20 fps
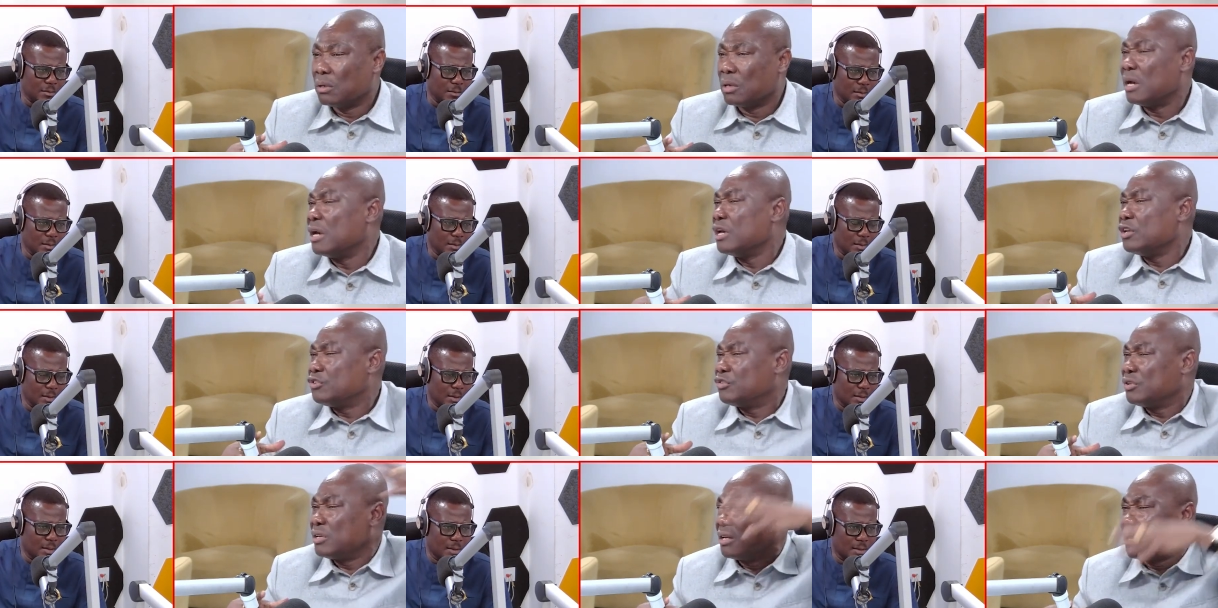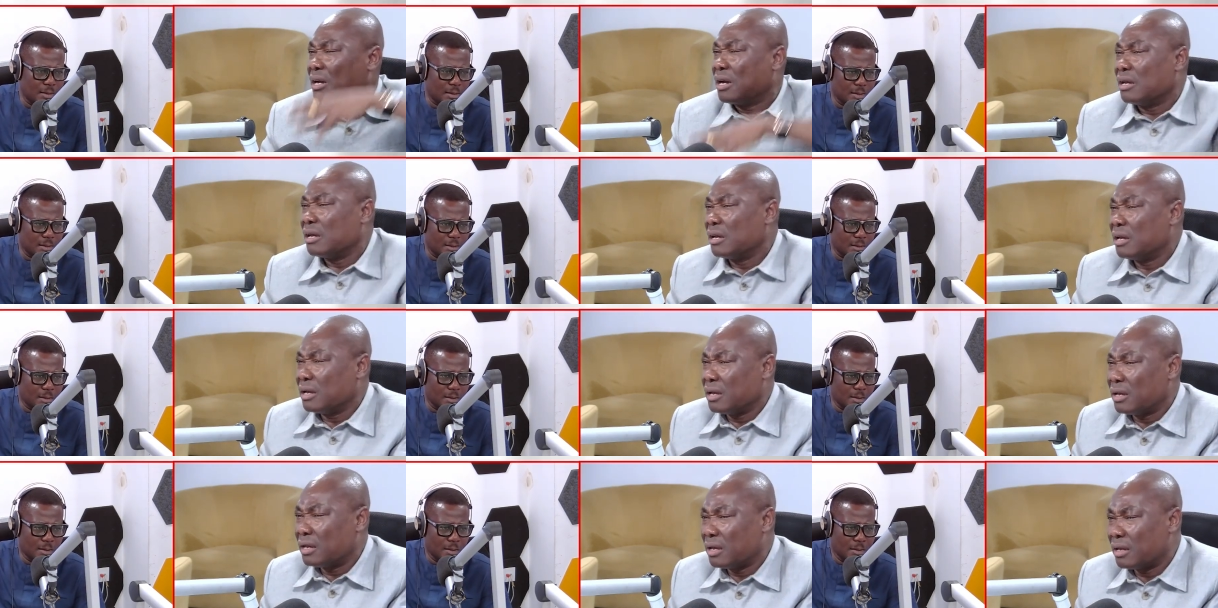Speaker 1: entering
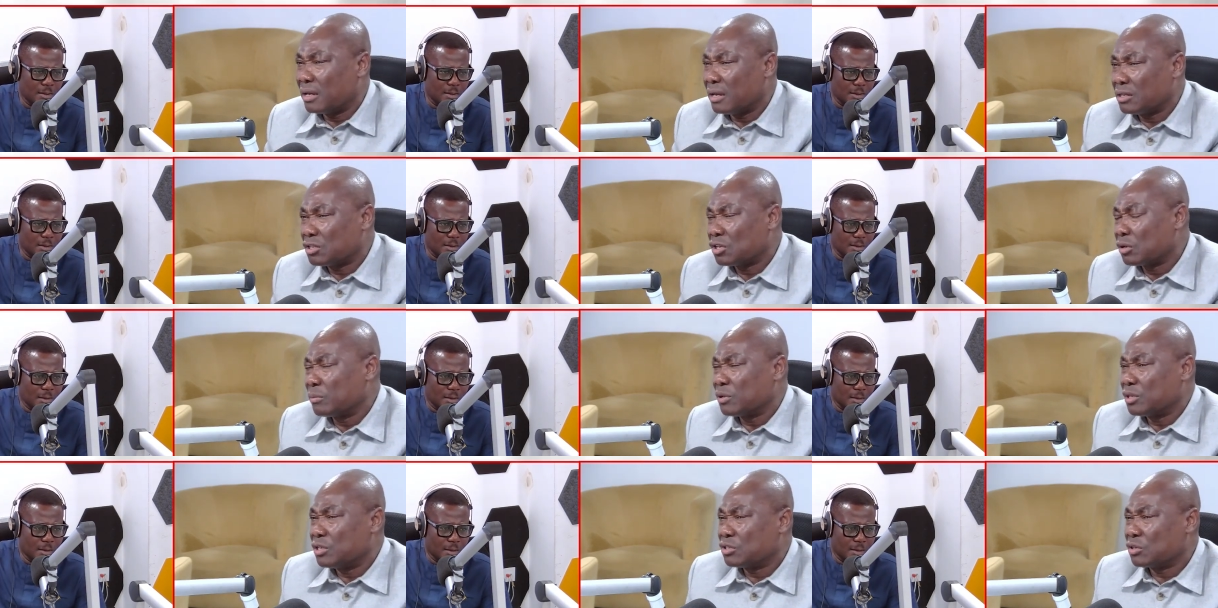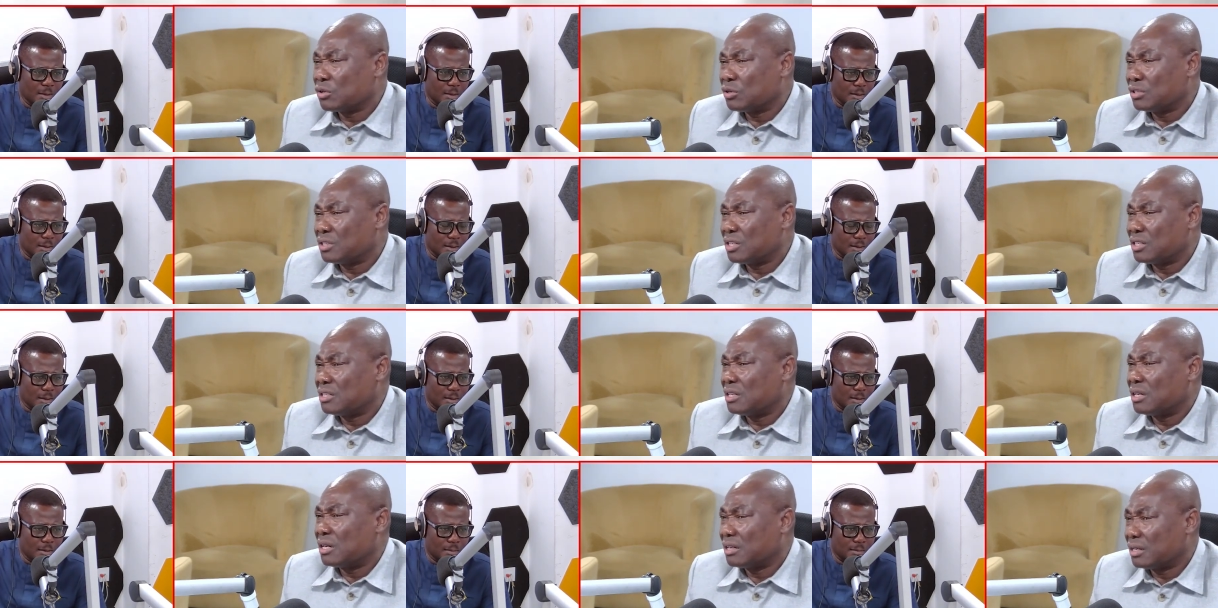uh, somebody's
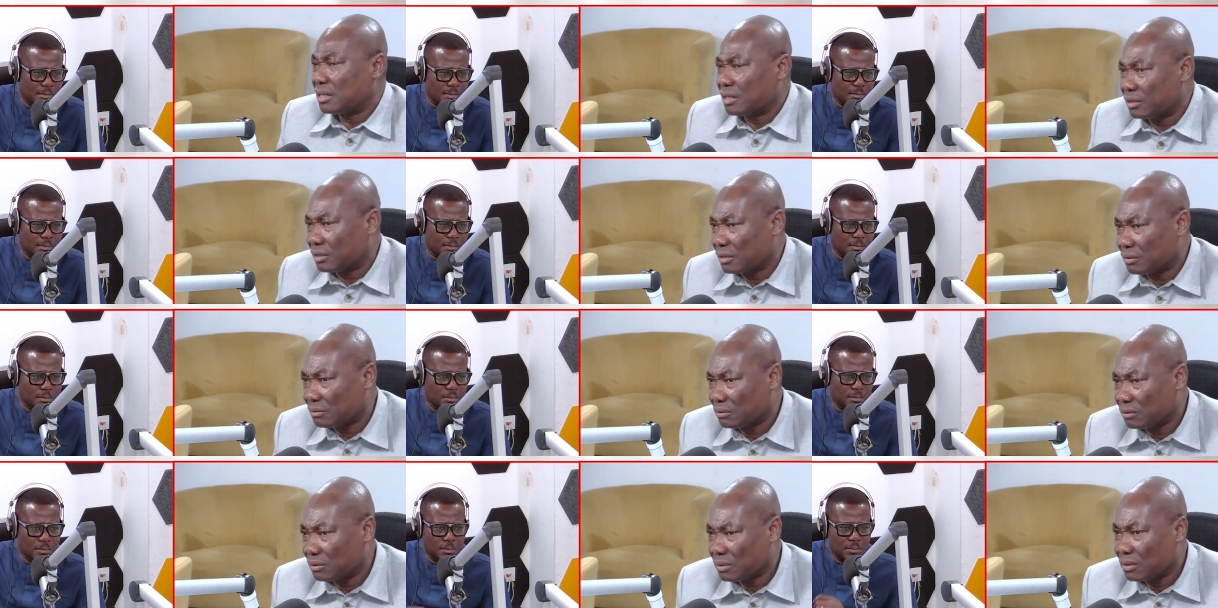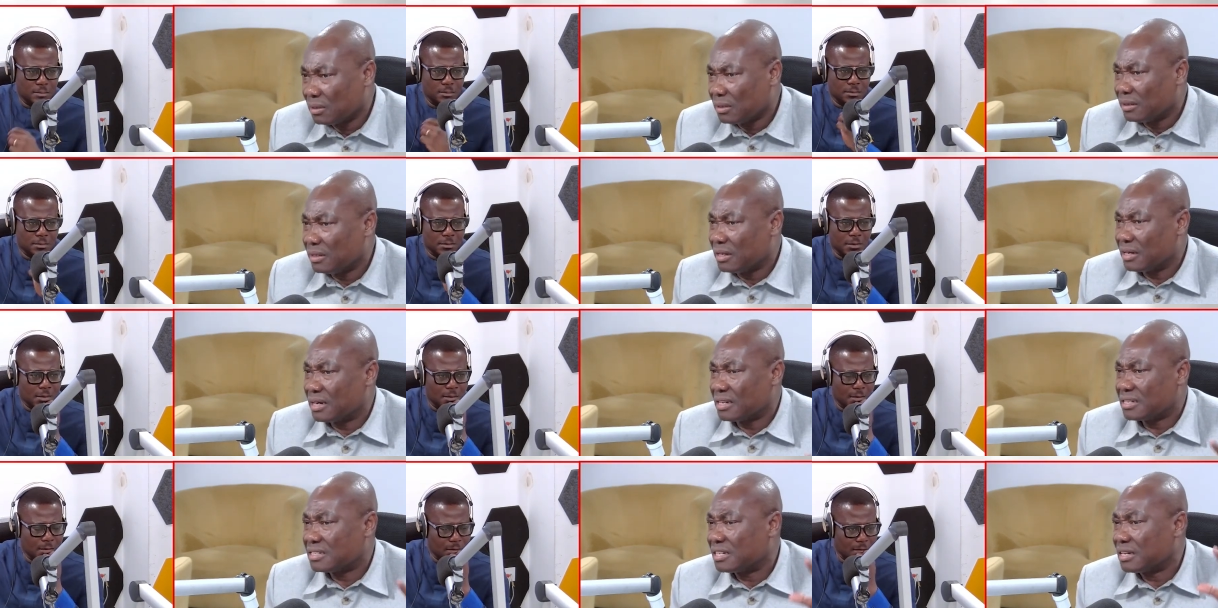concession underground? Mm -hmm.
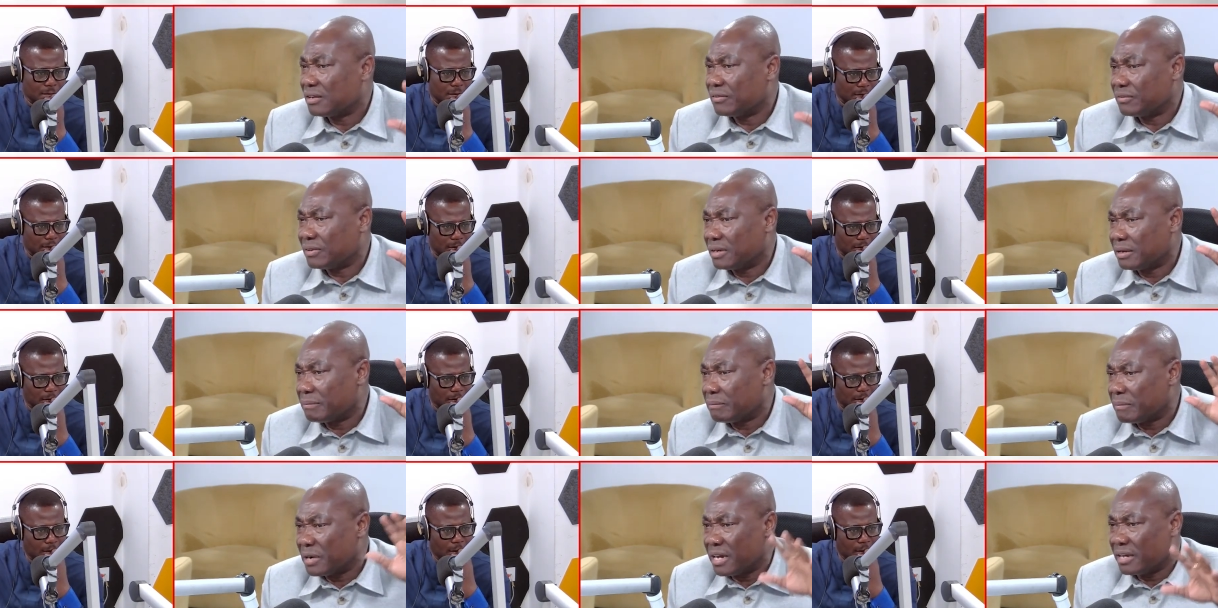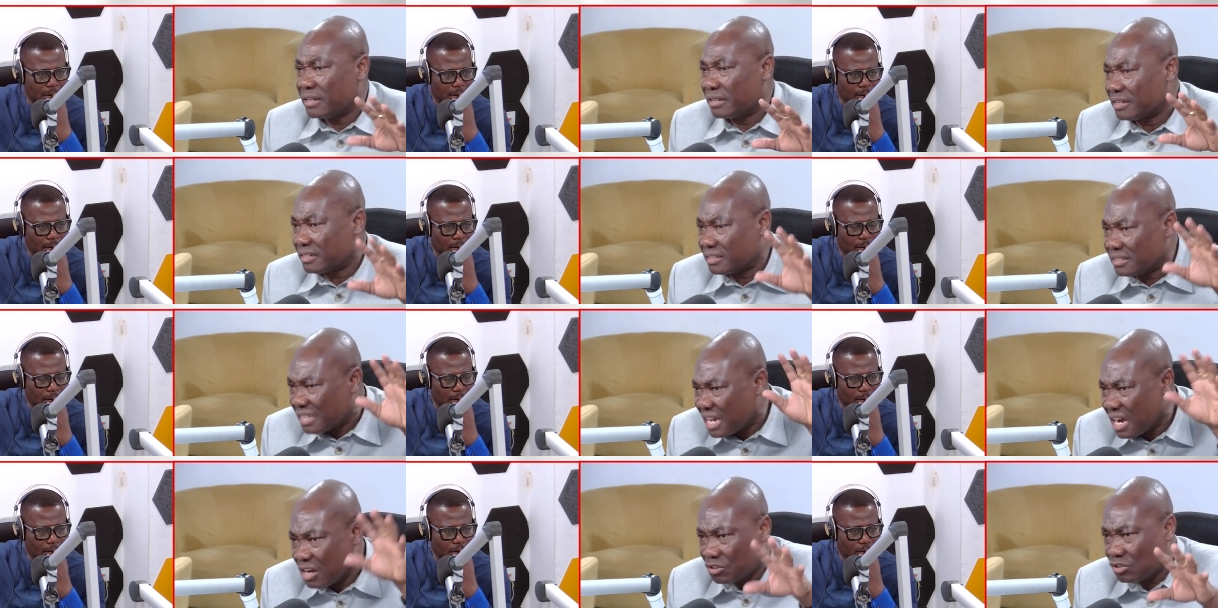There are several miners,
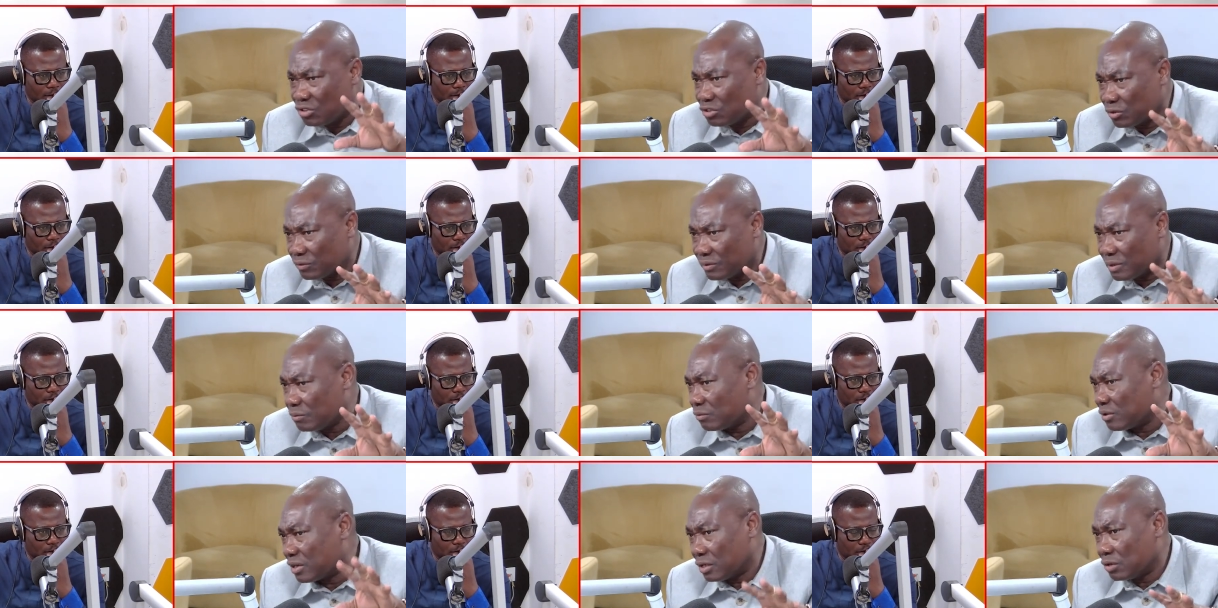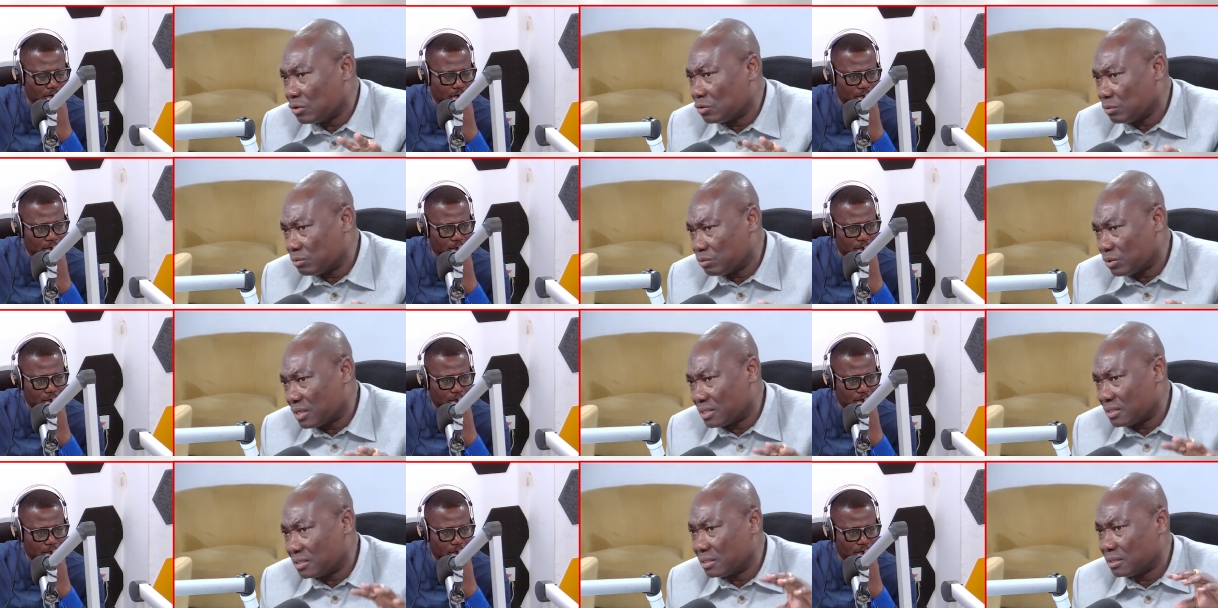thousands of them working in
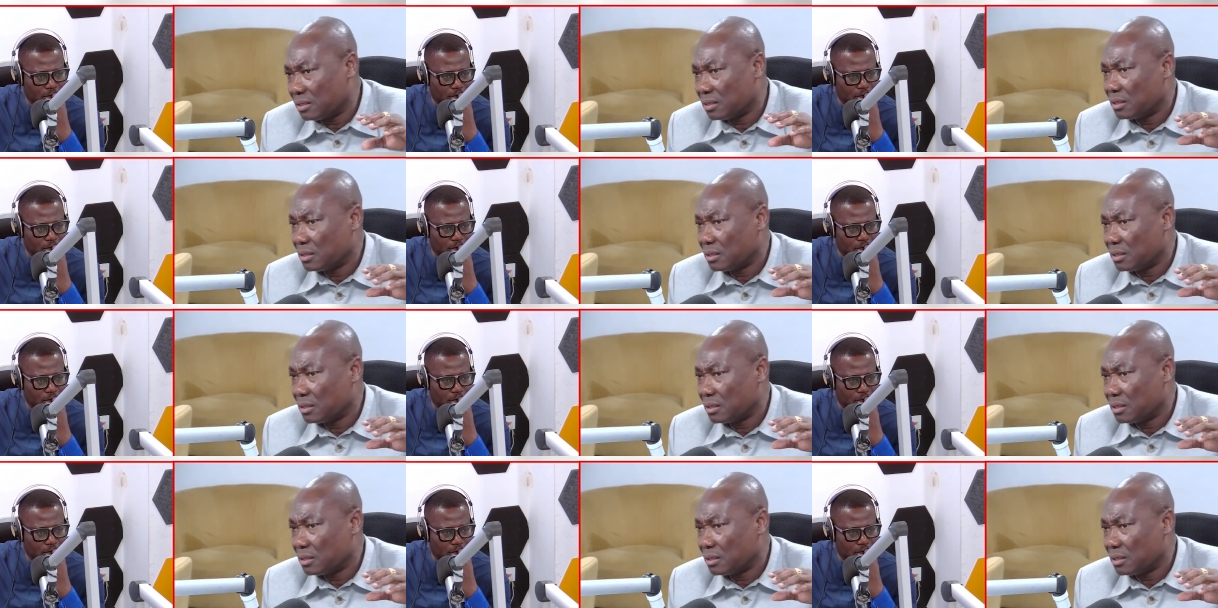Obuasi. Mm